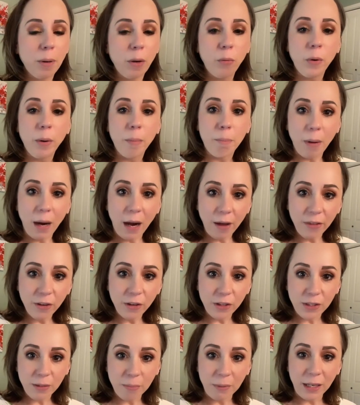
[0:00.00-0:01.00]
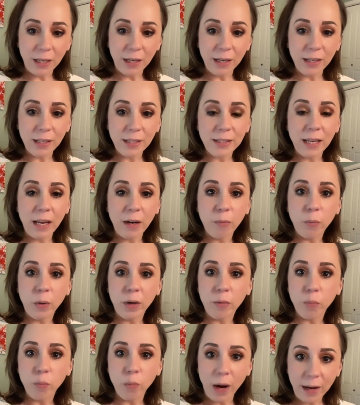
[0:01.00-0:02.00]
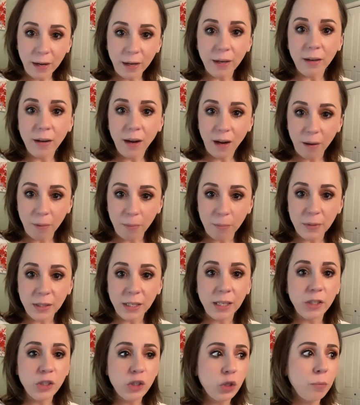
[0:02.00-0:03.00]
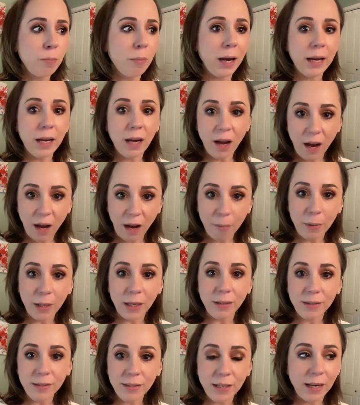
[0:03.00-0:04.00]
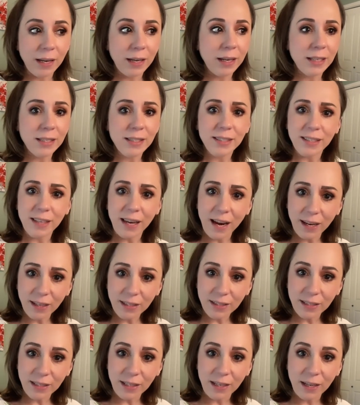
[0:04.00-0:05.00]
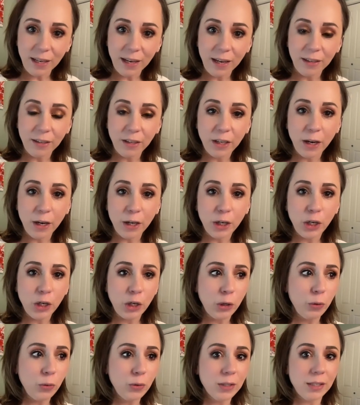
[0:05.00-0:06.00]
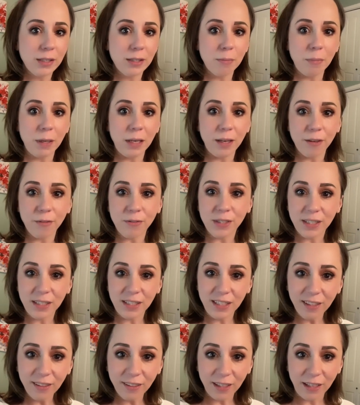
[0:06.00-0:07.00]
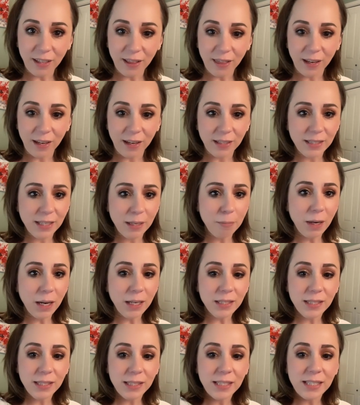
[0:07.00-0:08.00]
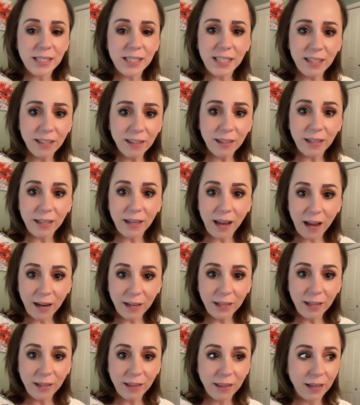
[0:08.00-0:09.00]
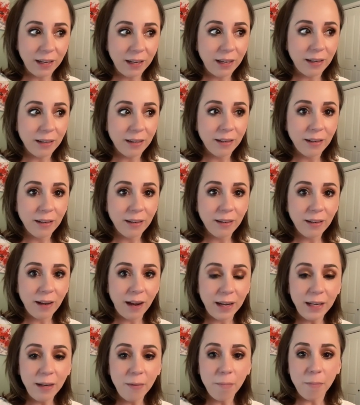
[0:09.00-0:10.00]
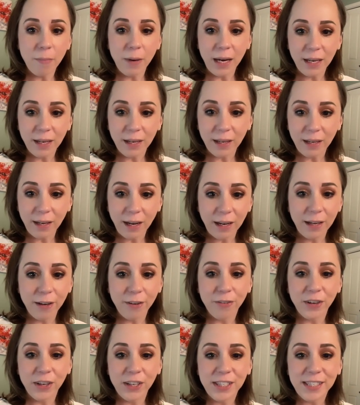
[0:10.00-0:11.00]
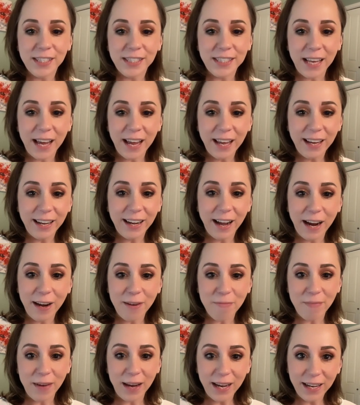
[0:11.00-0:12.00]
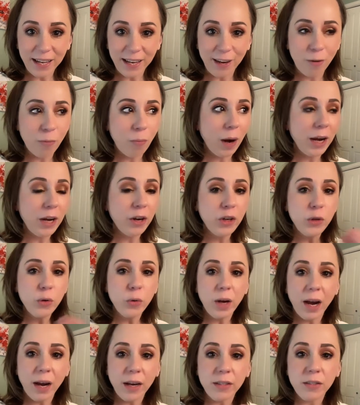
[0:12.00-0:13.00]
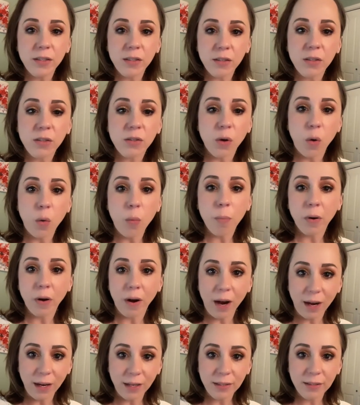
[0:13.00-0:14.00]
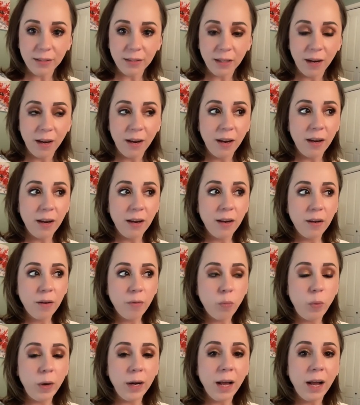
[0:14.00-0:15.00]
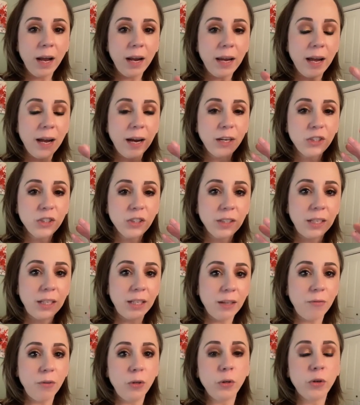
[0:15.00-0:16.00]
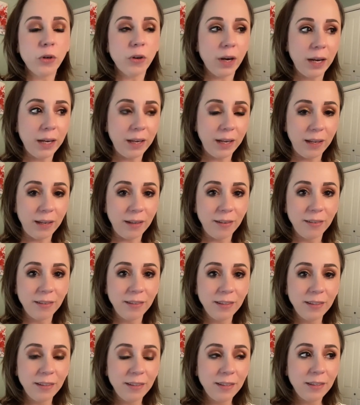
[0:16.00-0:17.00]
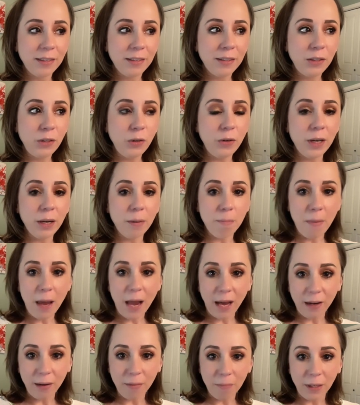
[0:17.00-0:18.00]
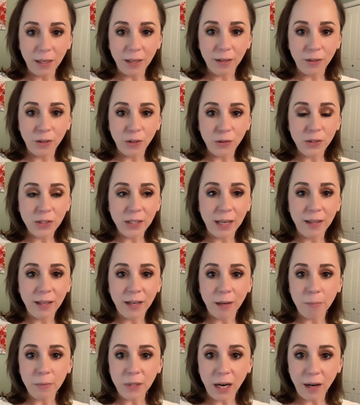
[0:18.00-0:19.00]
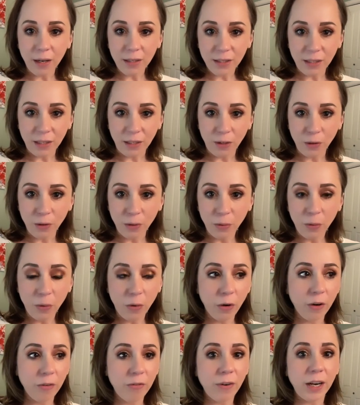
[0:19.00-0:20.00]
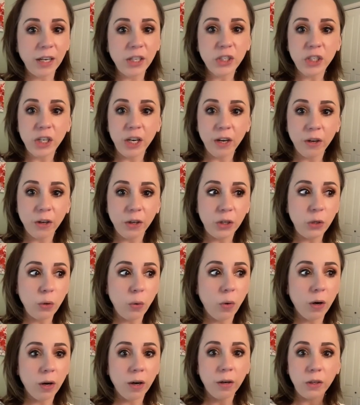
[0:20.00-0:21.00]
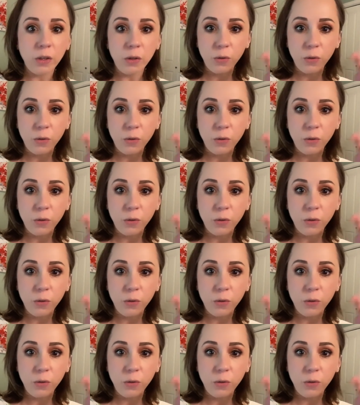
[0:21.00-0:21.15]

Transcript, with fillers: But what bothers me is then when Reddit comes into my comments and gets nasty and accuses me of stealing things. I'm not stealing anything. I didn't make it. I never said I made it. Why are you guys so pressed? When I actually give you credit, you get mad at me and you say that I'm doxing you. Or if I share your